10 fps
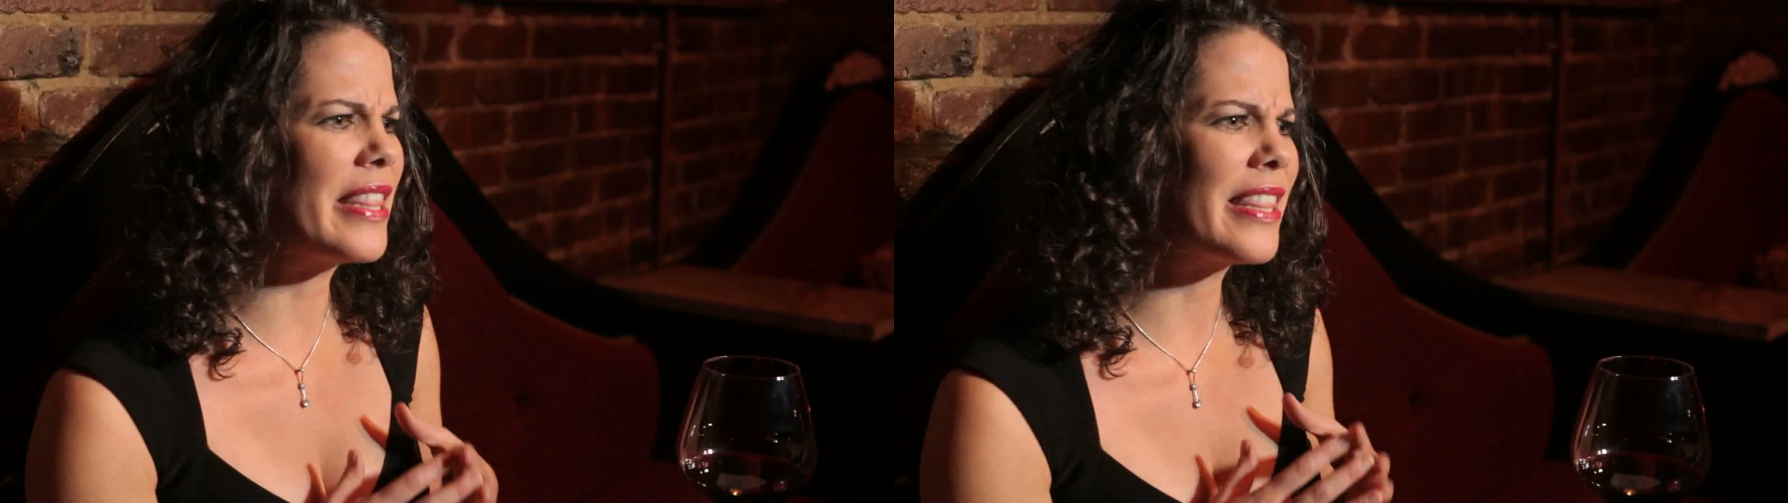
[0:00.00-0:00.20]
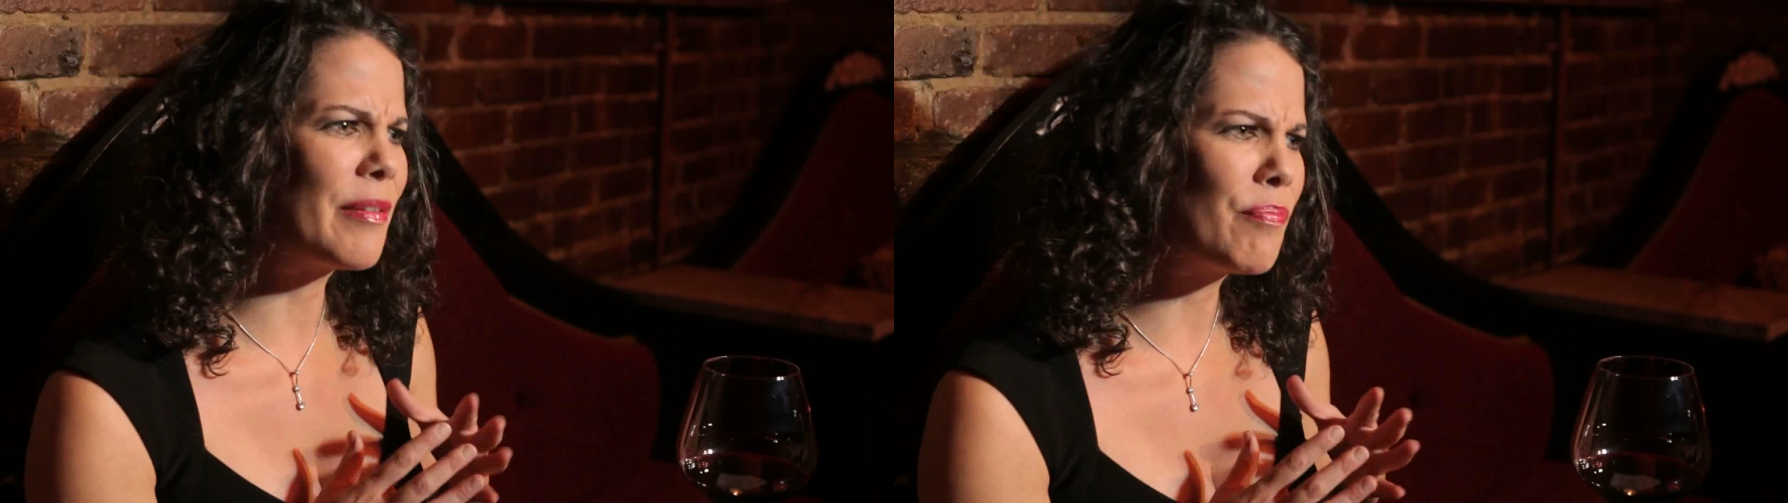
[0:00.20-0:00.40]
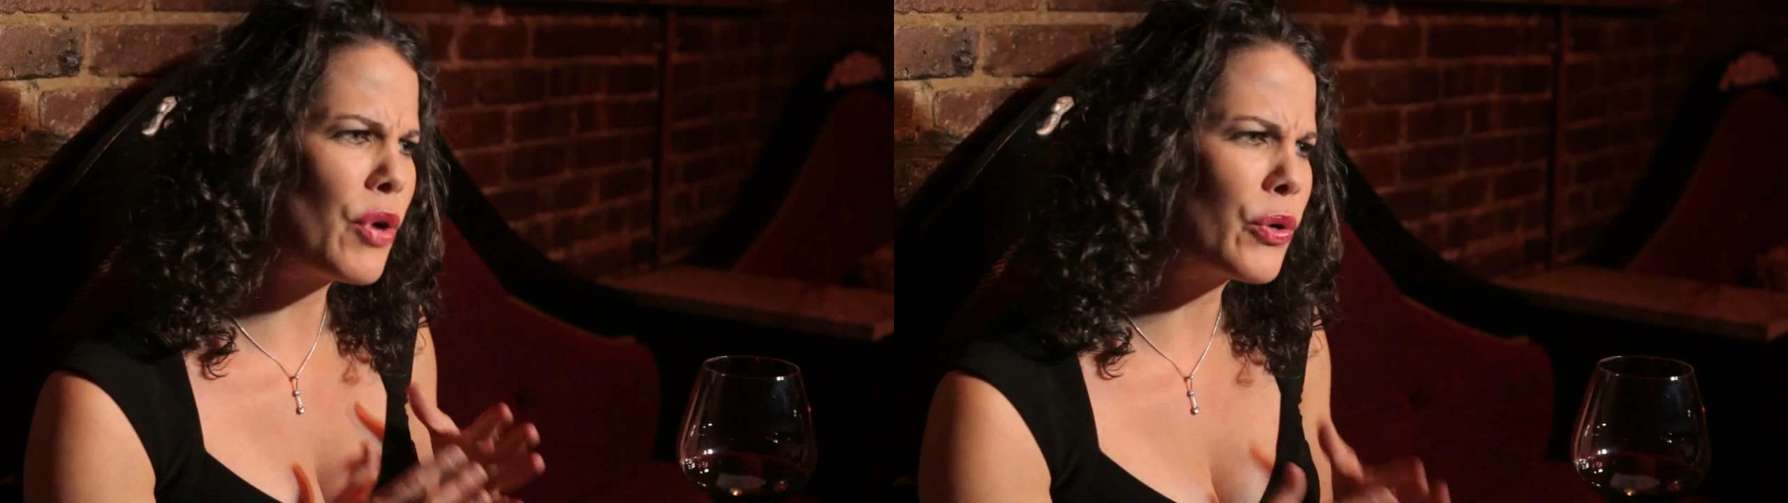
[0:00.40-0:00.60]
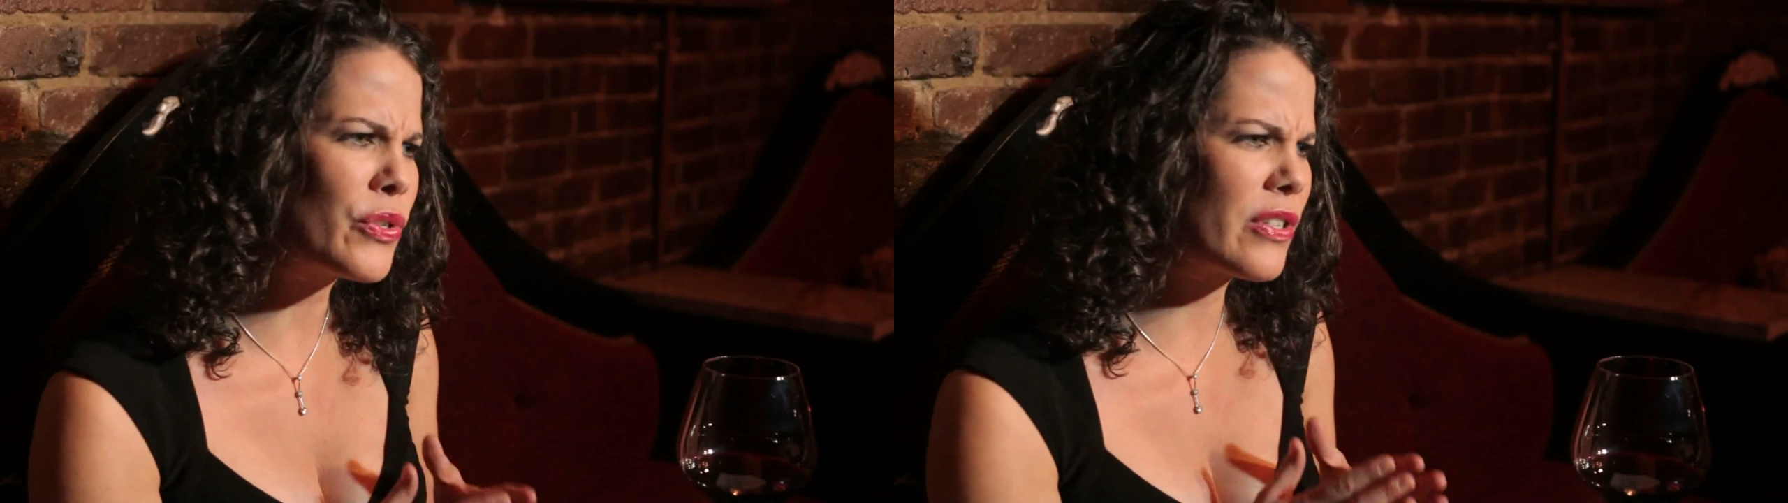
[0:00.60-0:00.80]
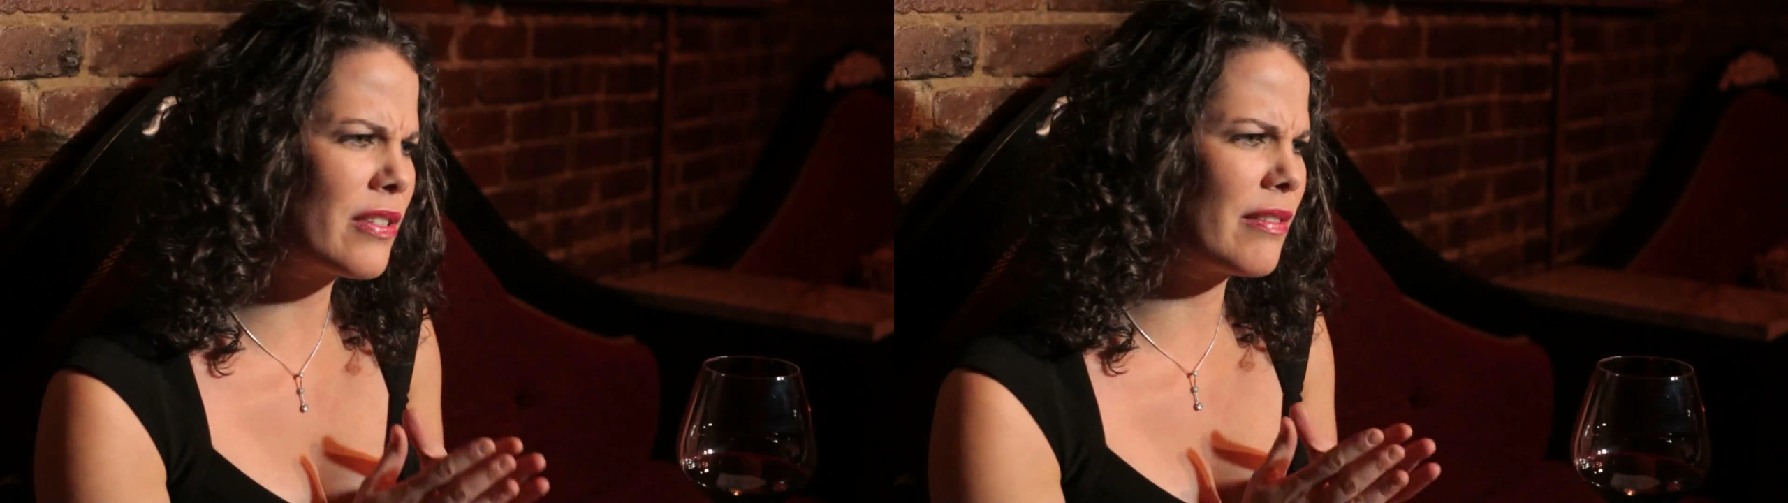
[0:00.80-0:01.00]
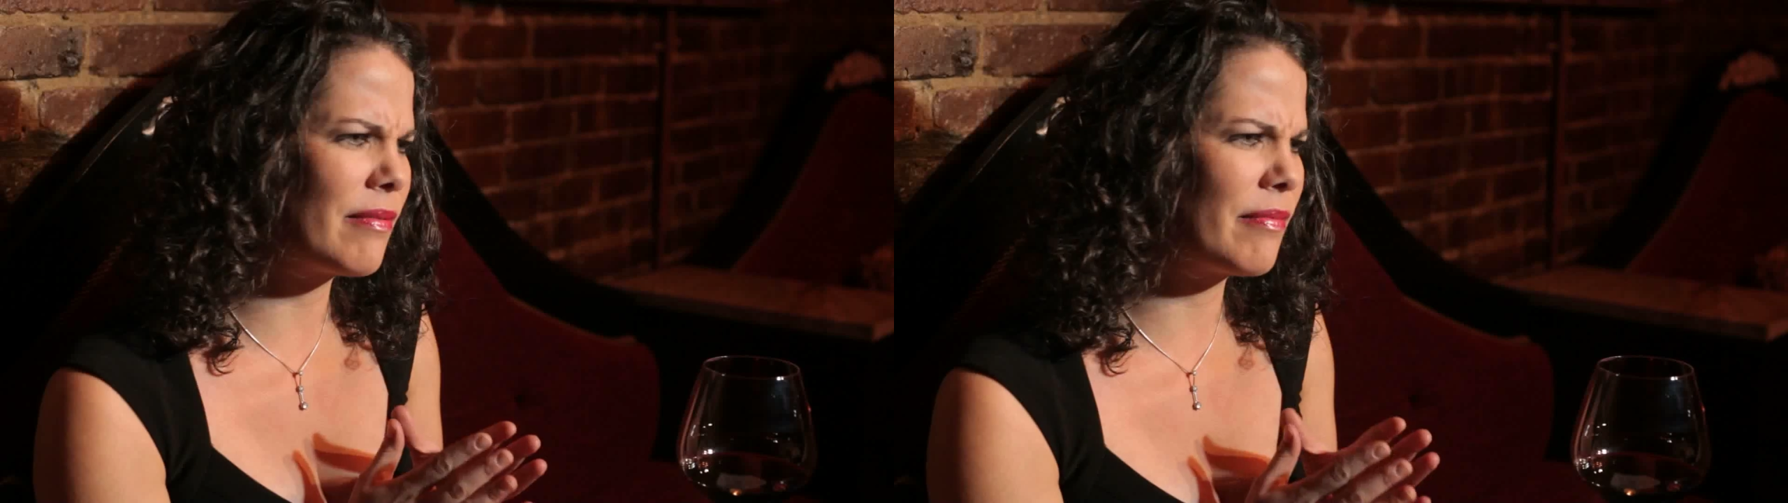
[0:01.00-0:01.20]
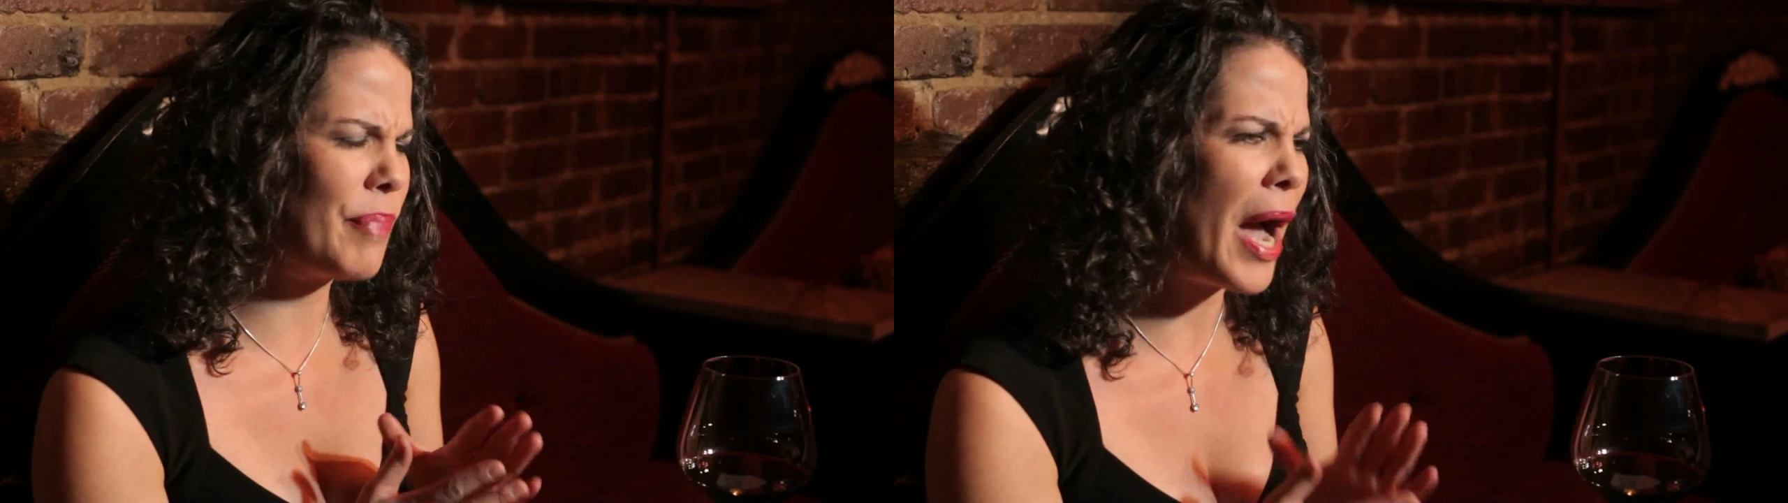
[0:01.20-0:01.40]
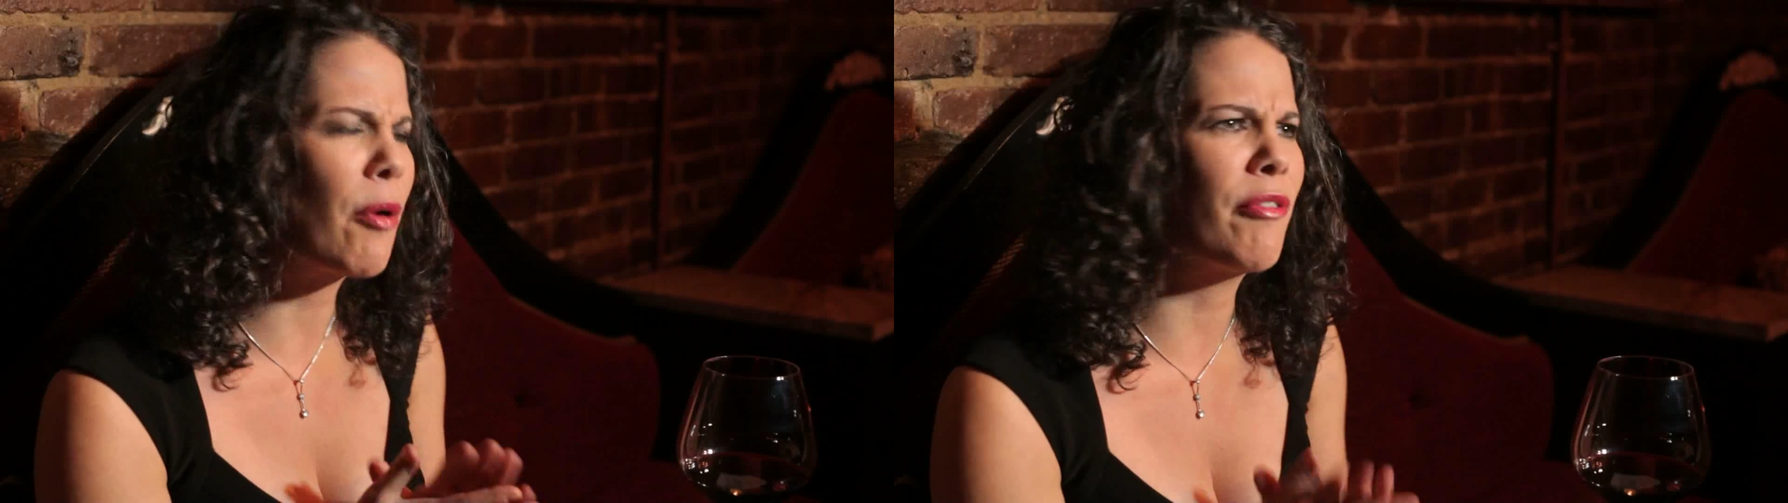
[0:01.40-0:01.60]
The most
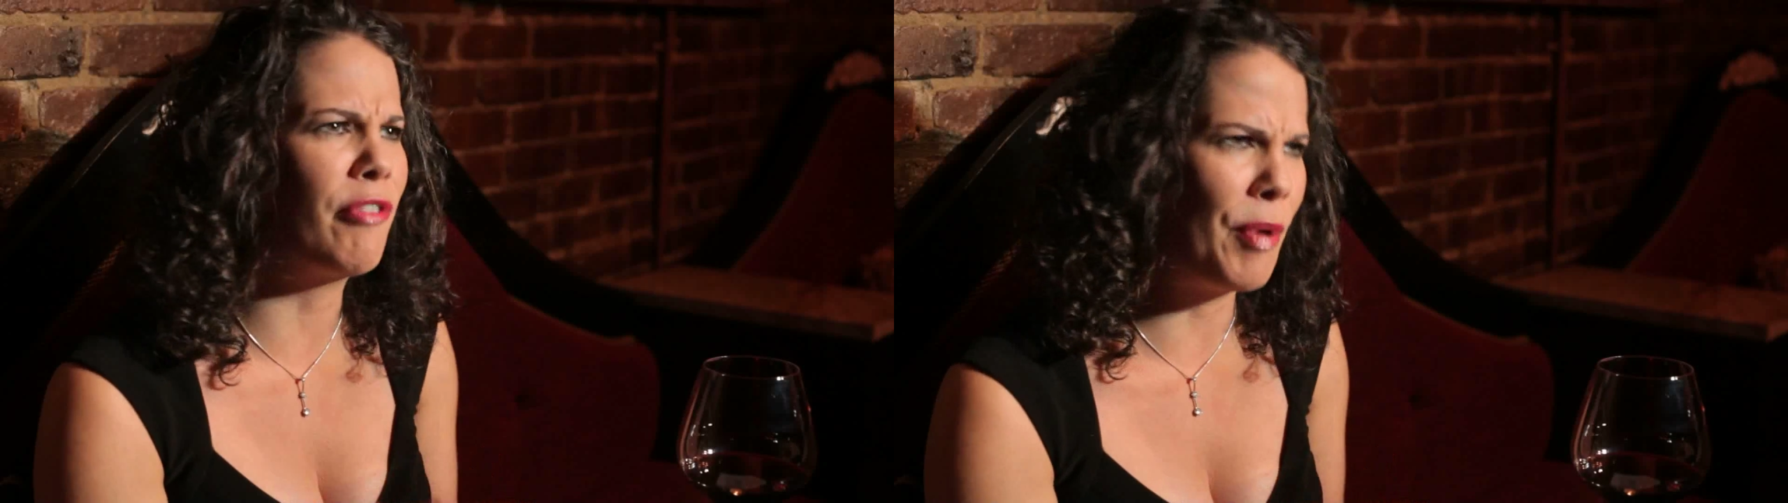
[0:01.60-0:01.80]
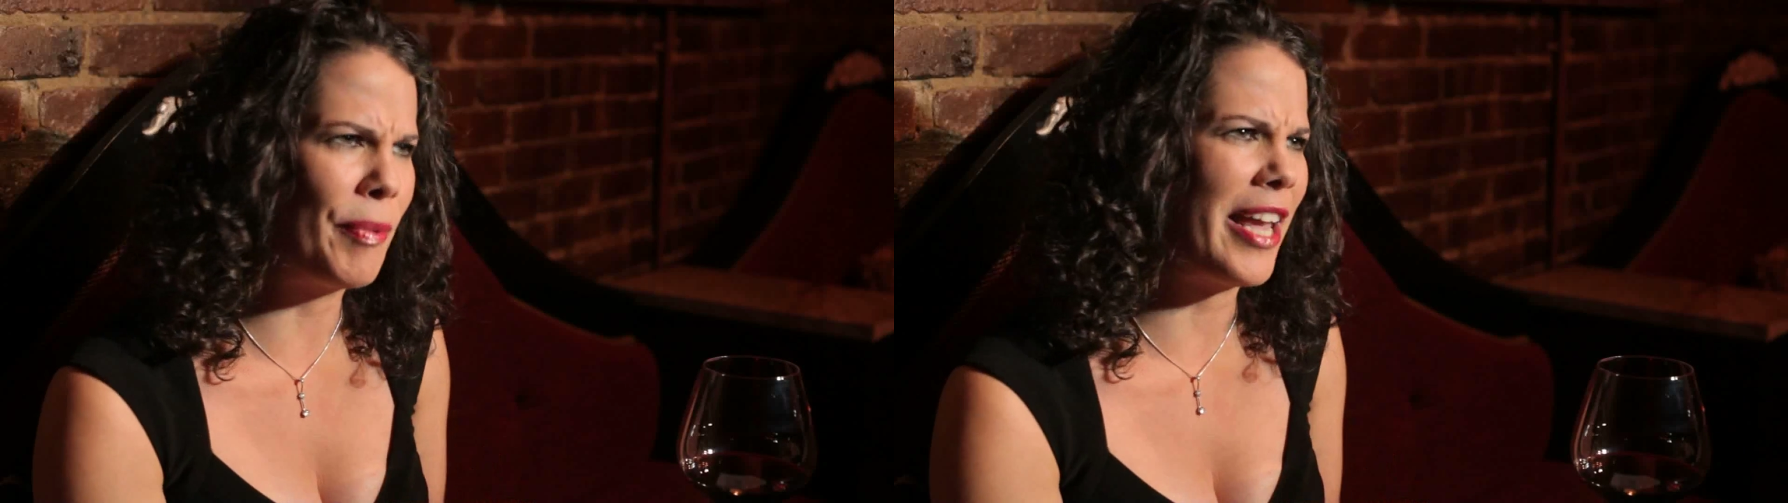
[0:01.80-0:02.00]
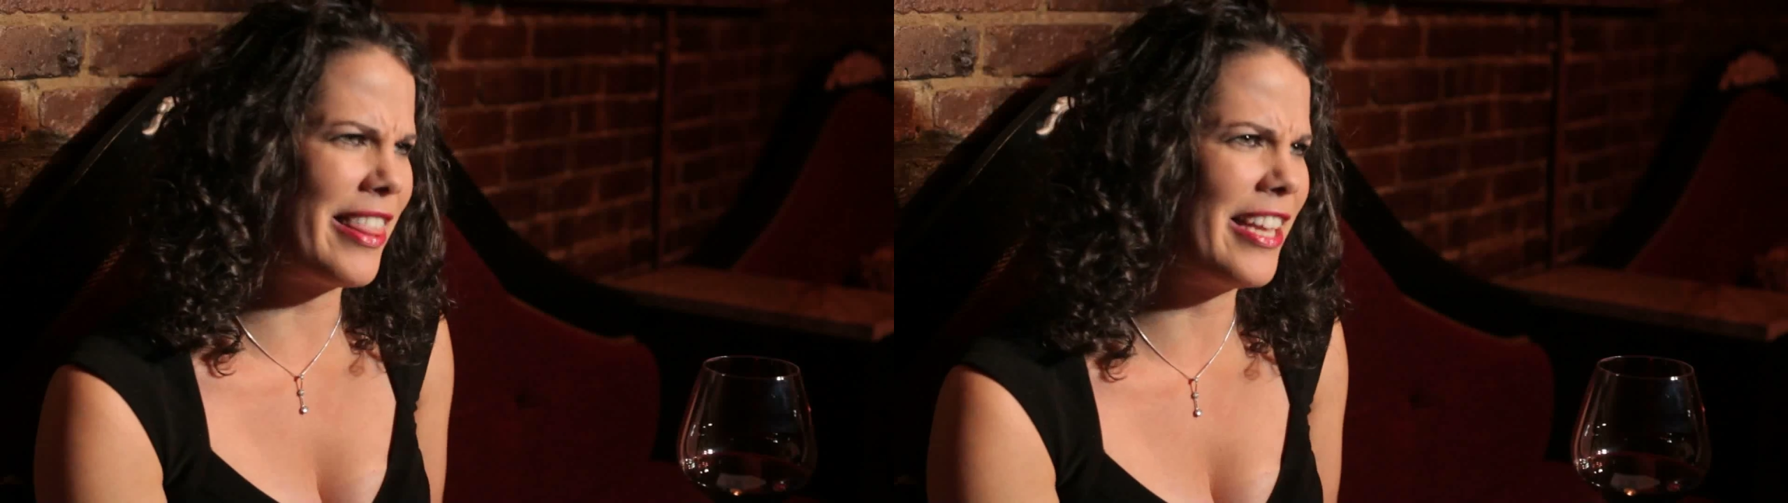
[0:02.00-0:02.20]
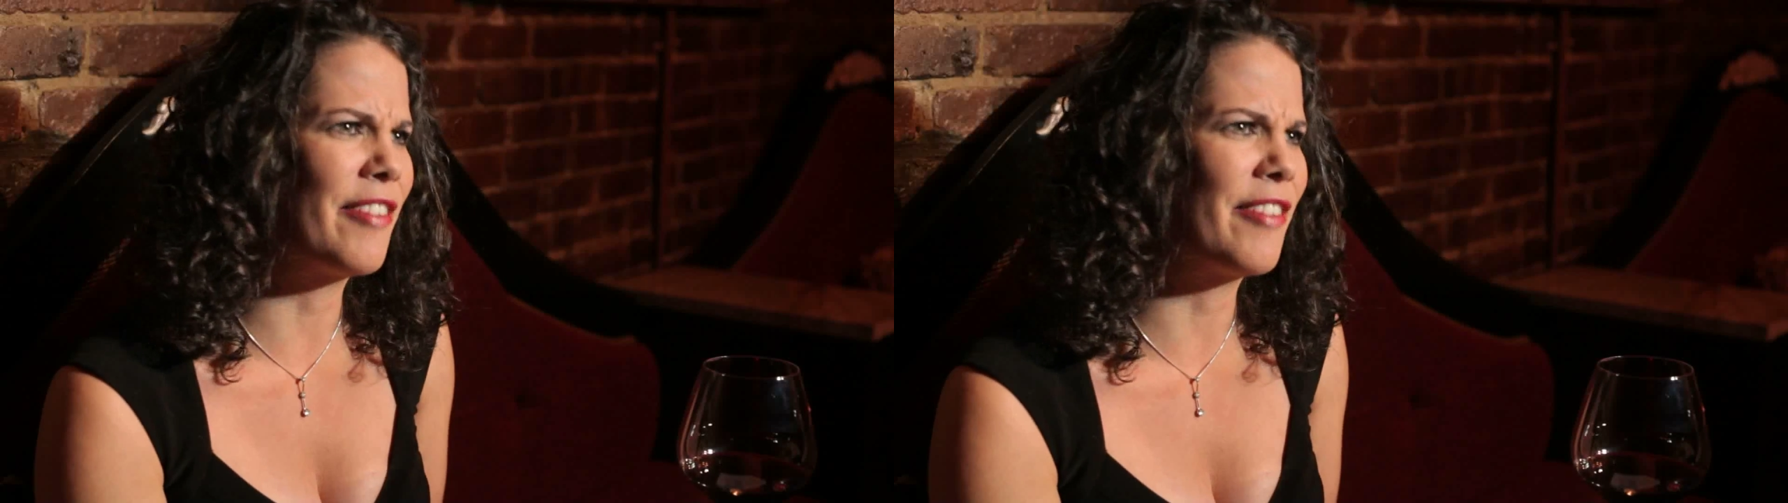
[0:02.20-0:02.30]
powerful moment, I think,